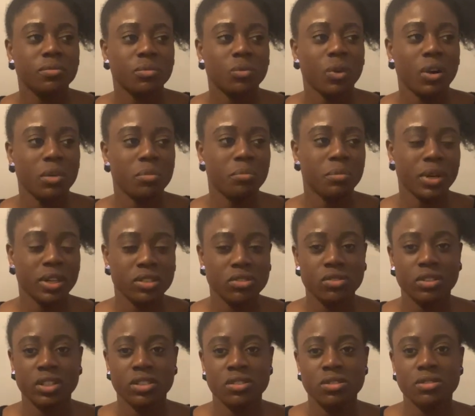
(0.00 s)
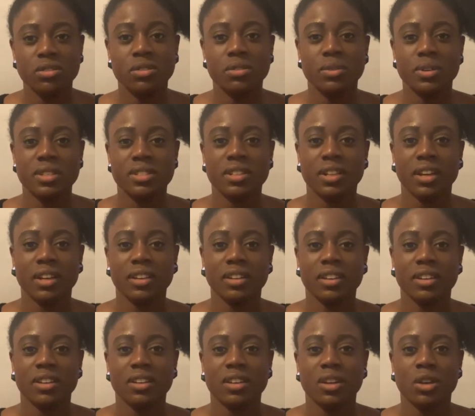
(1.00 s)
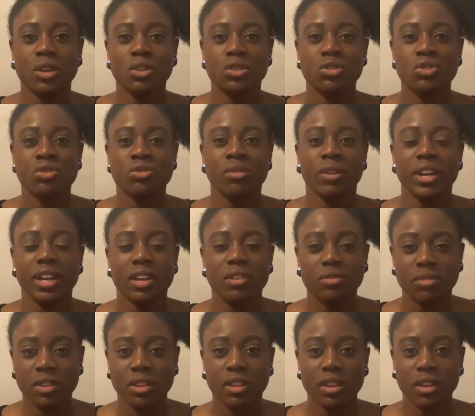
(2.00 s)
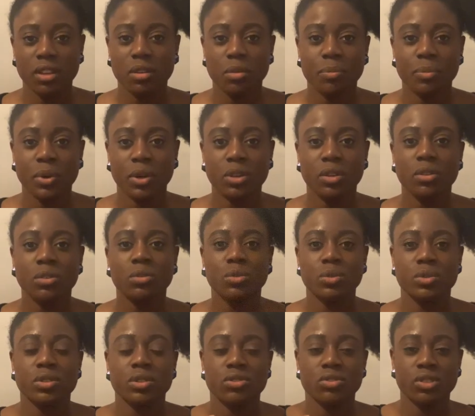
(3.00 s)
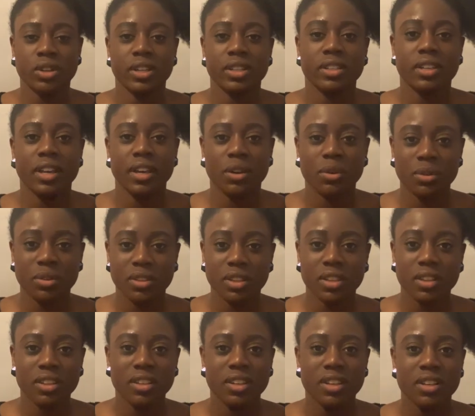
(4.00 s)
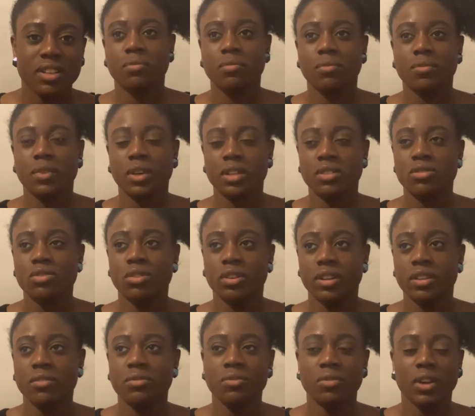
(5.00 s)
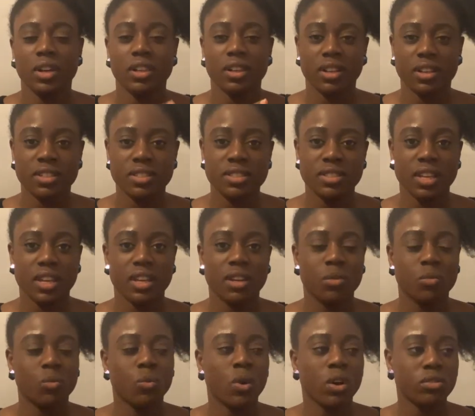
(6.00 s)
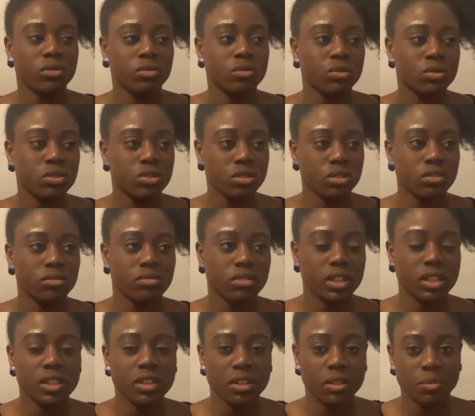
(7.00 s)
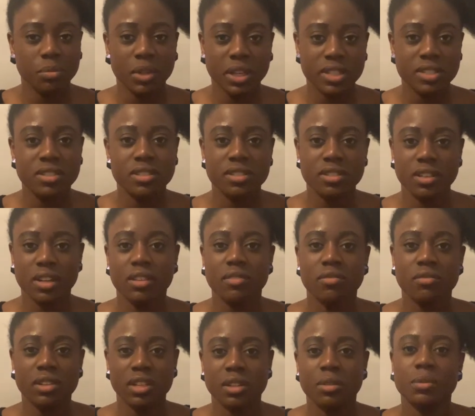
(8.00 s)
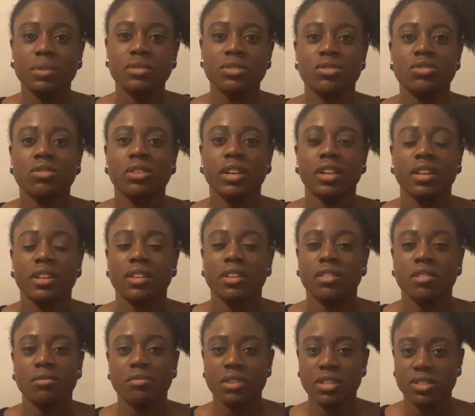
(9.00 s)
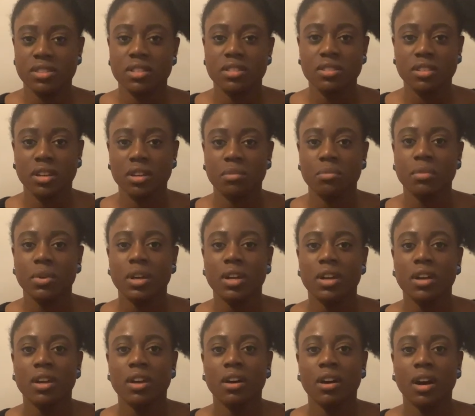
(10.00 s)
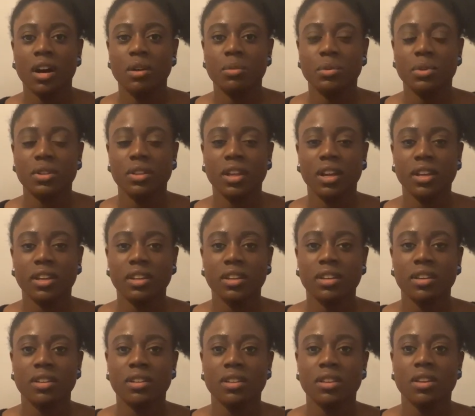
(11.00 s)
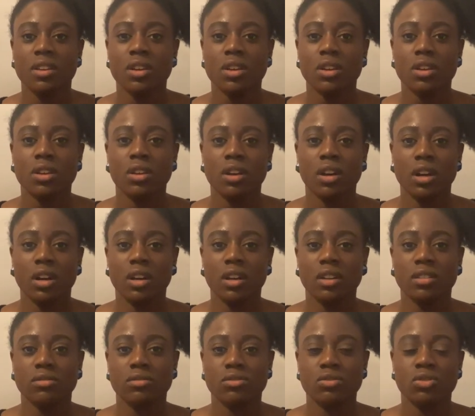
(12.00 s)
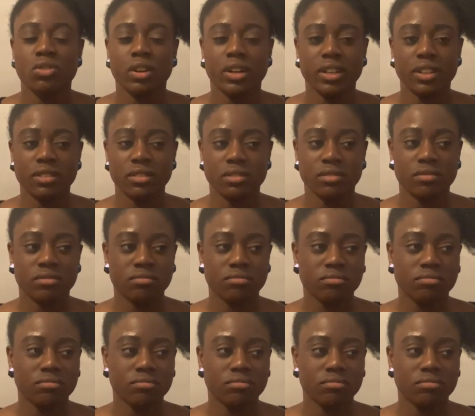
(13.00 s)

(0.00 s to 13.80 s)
what I might try to do is like try everything, but also try and eat healthy. I try and find like, say, 1 or 2 really good places that I really want to try, and then the rest of the time I would like try and